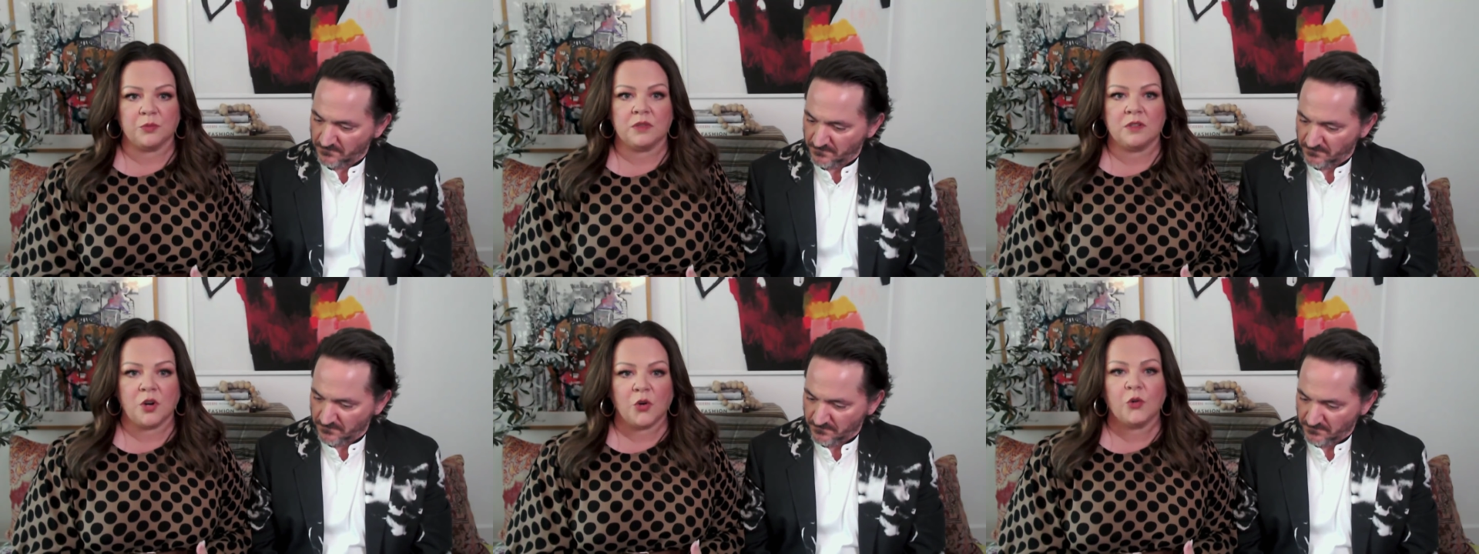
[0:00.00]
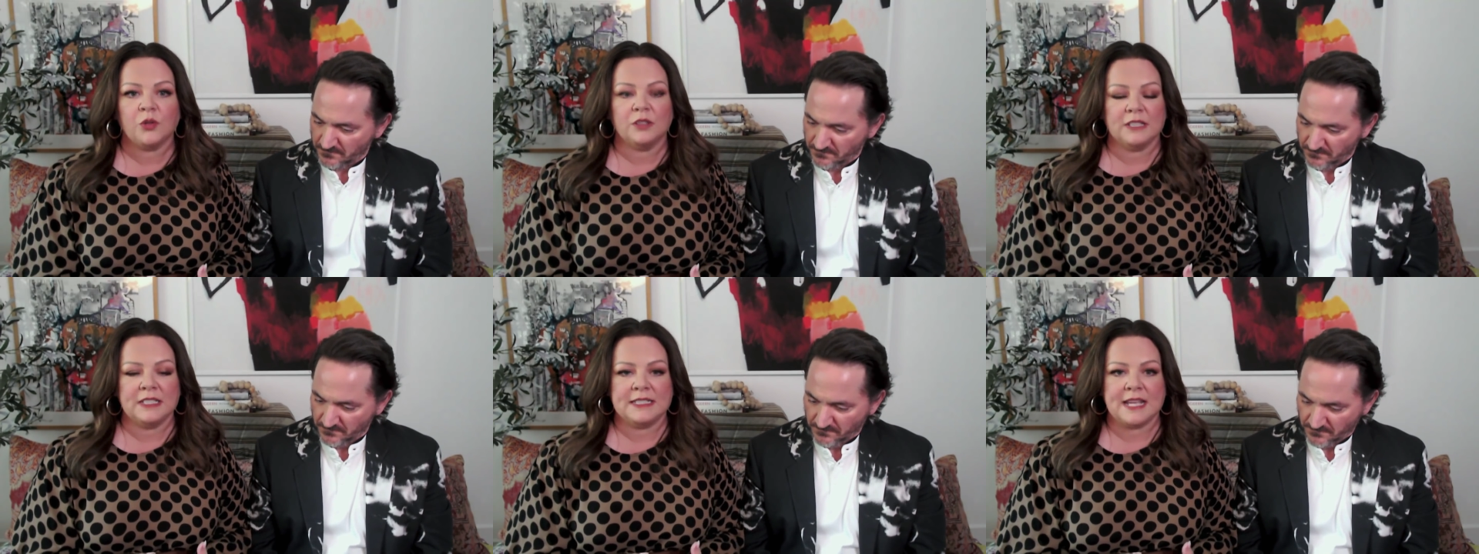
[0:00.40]

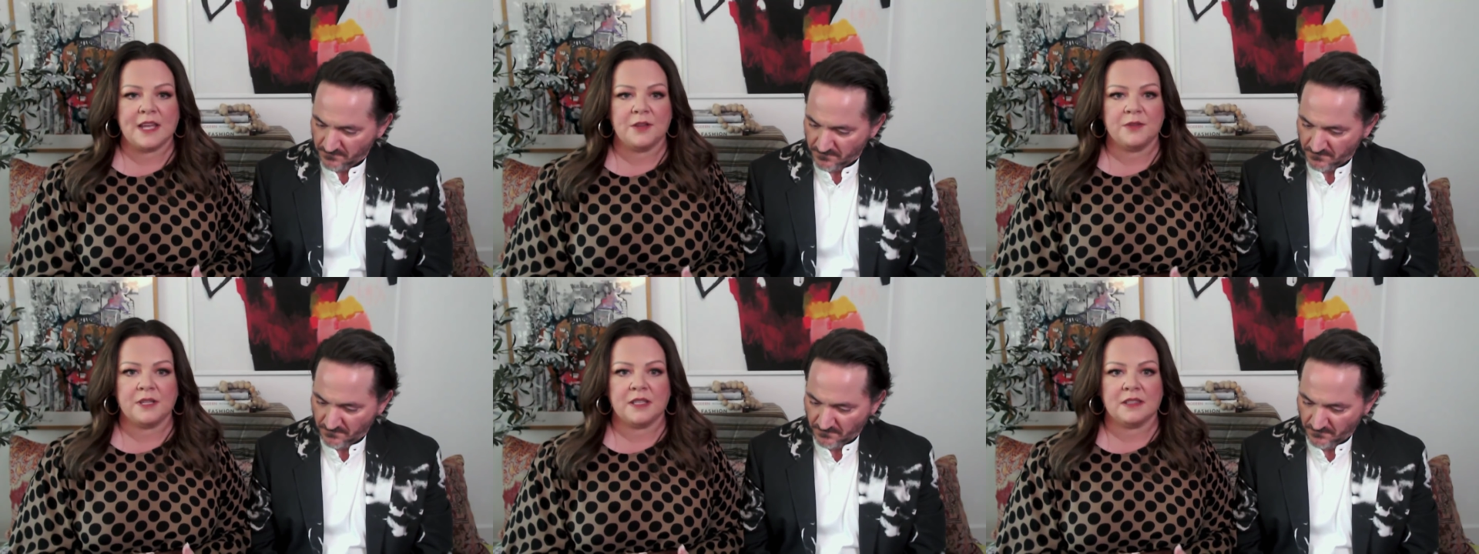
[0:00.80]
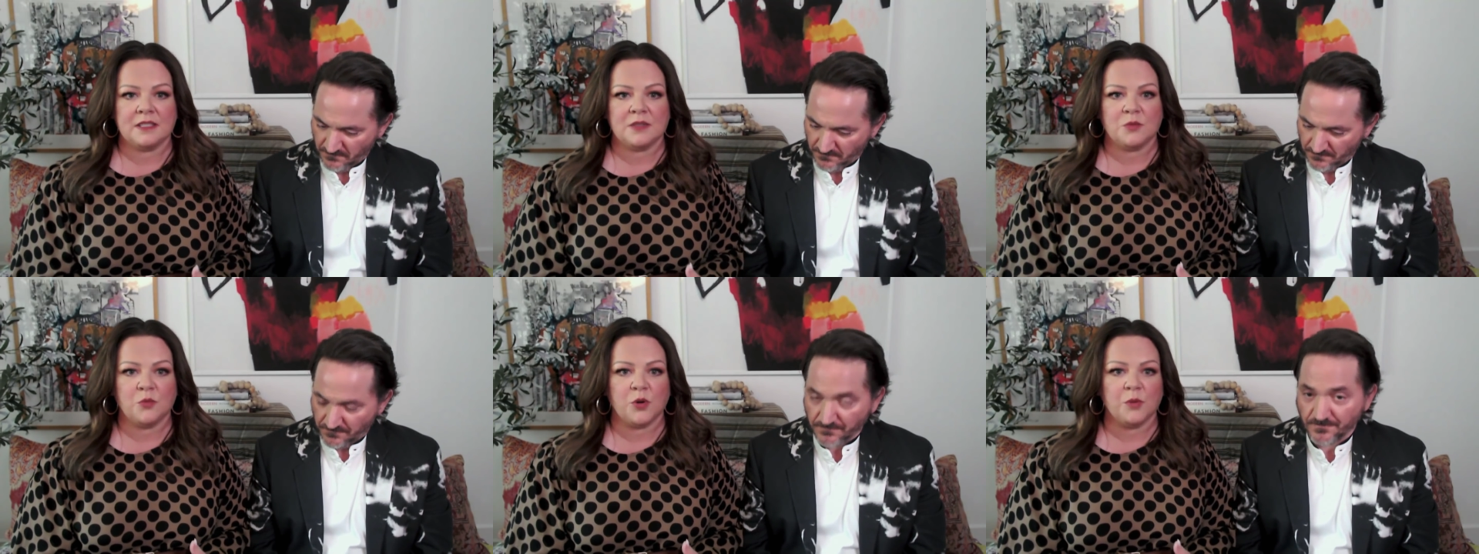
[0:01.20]
Speaker 1: currently down like
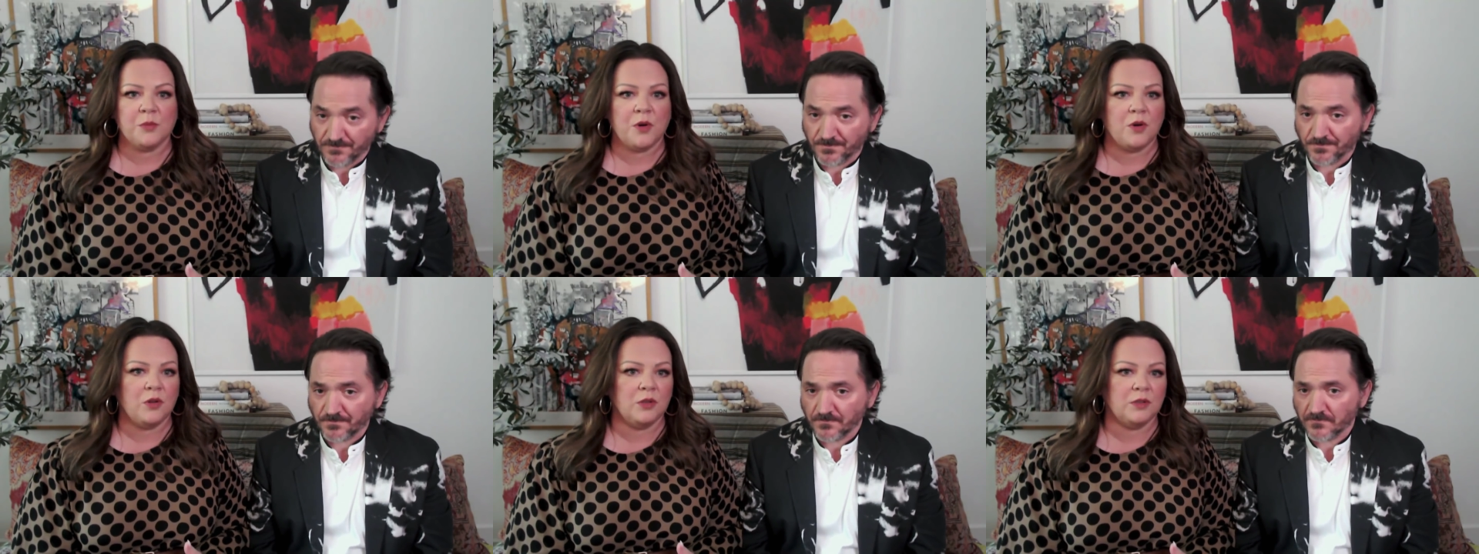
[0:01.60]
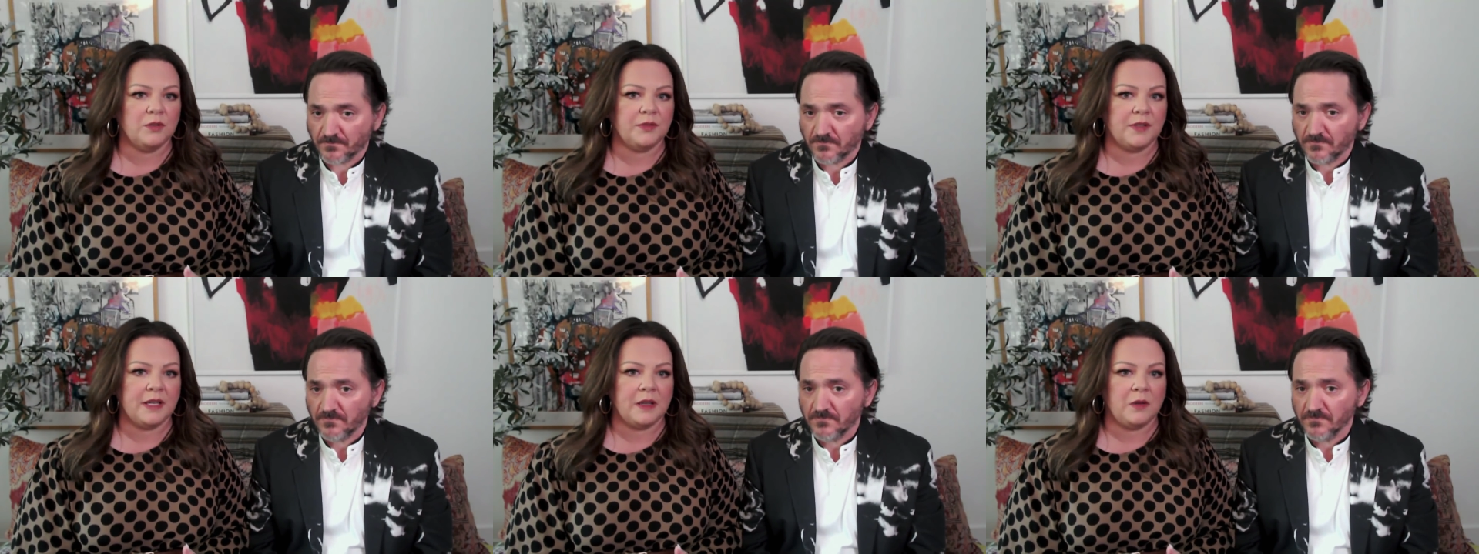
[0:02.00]
this wormhole of
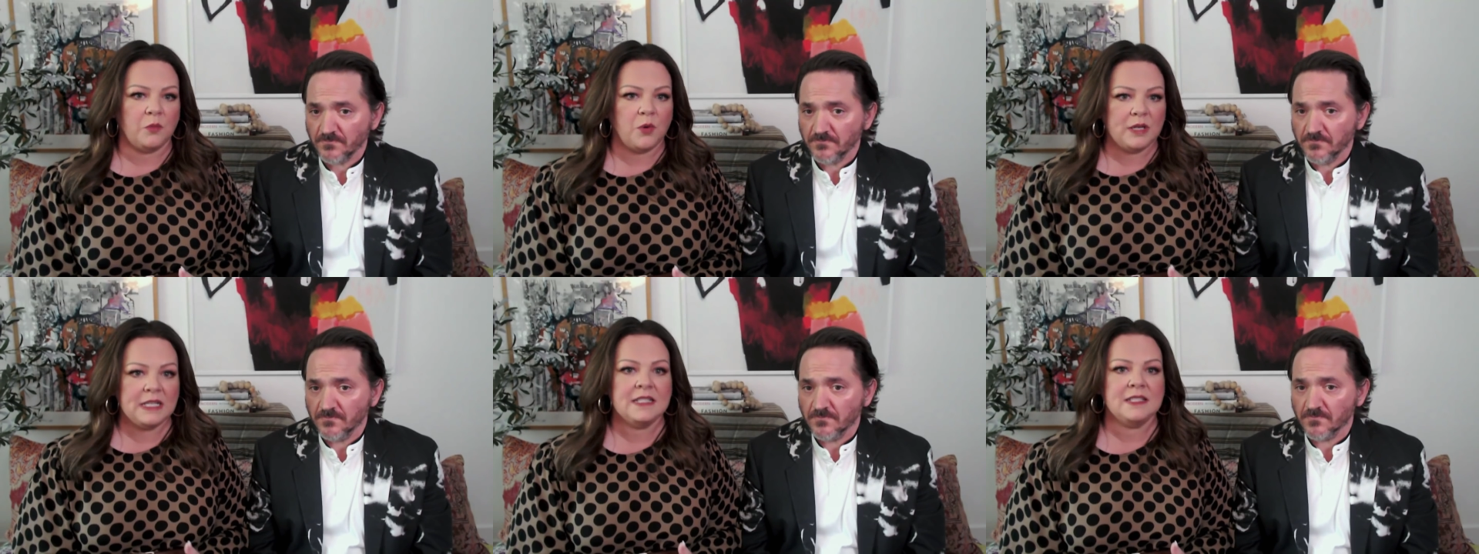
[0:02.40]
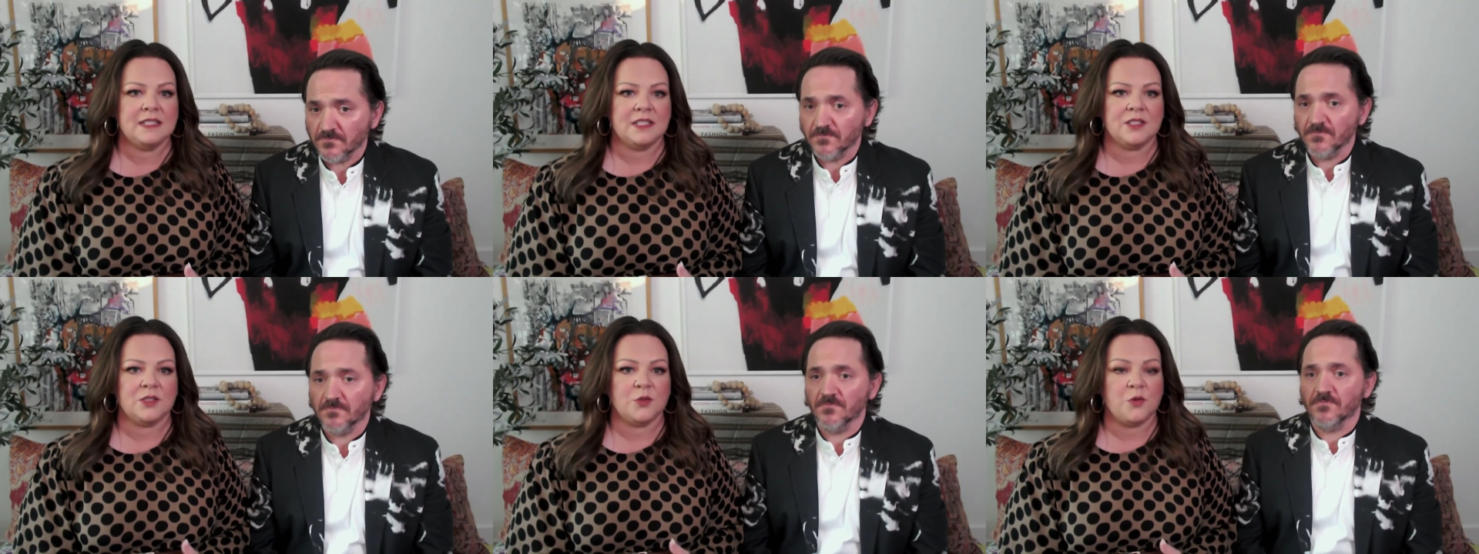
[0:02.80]
like what is
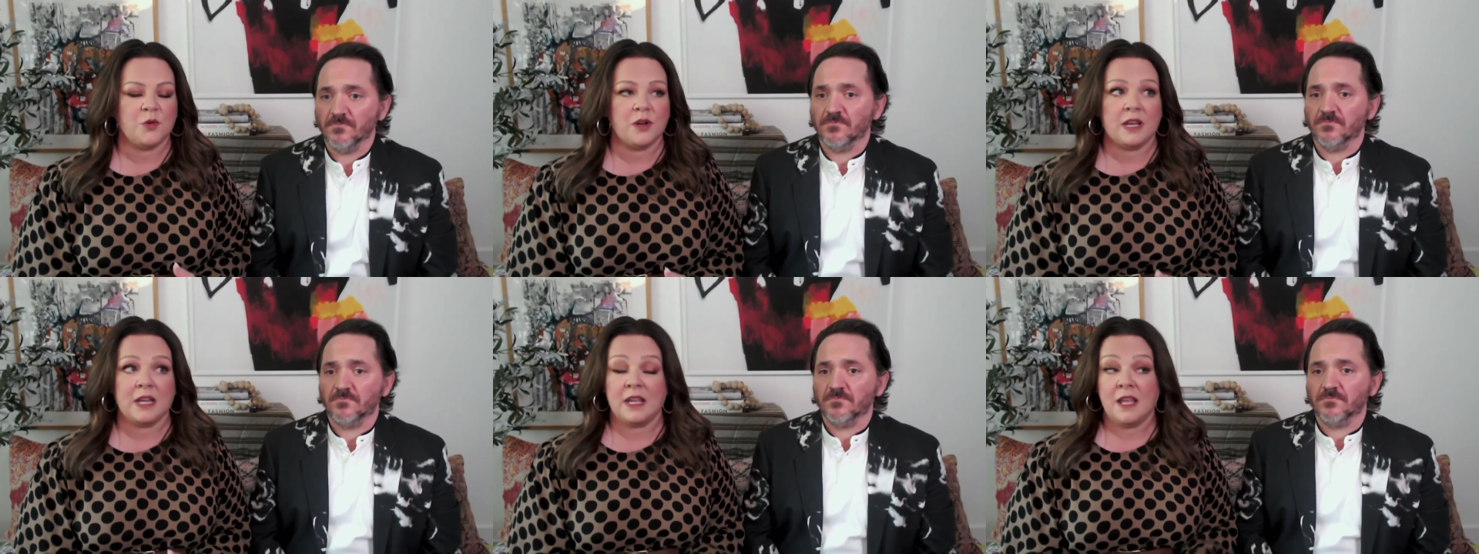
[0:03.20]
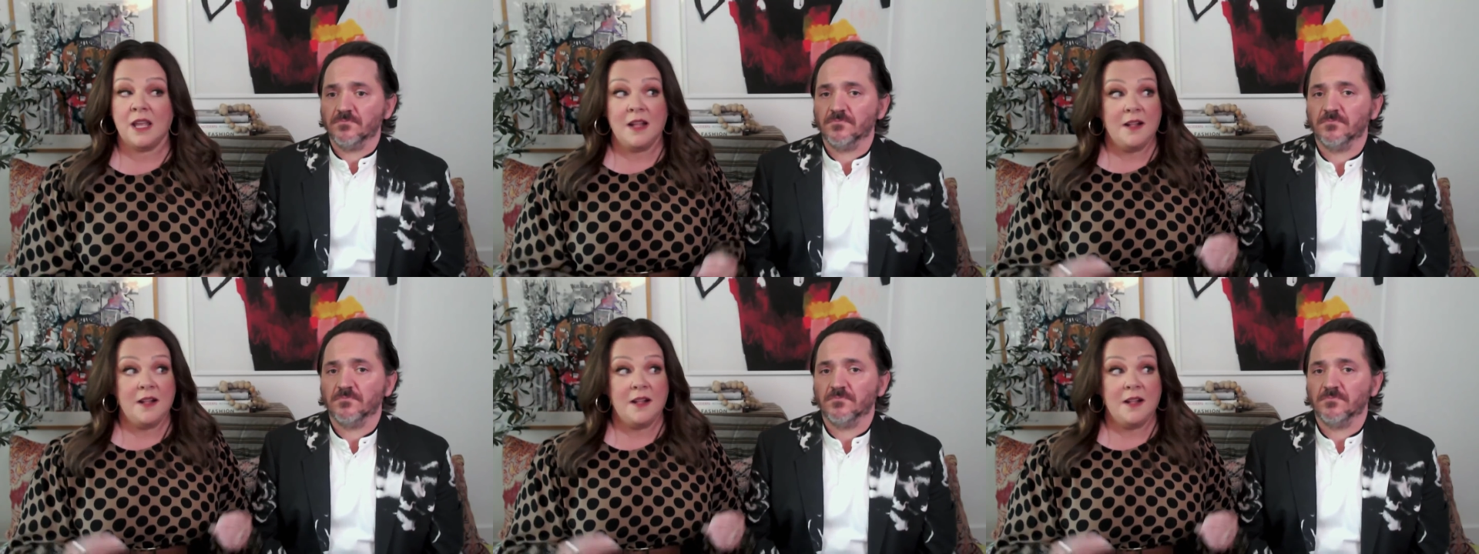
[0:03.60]
the story,